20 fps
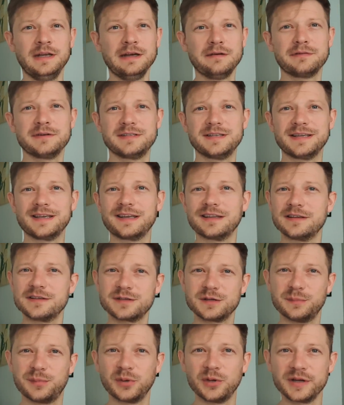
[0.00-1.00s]
ridiculous
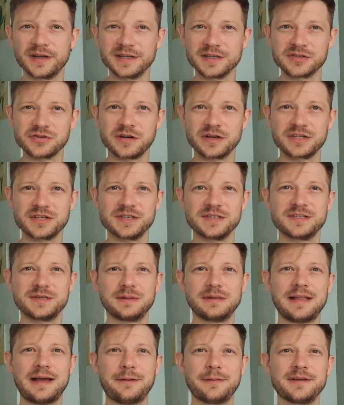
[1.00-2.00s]
supporting structure to
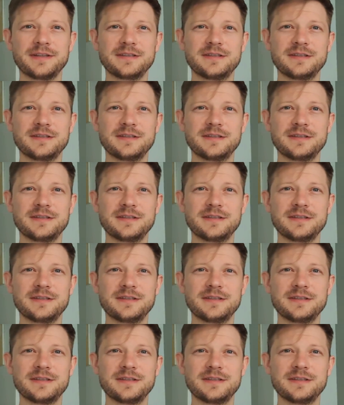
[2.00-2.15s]
allow it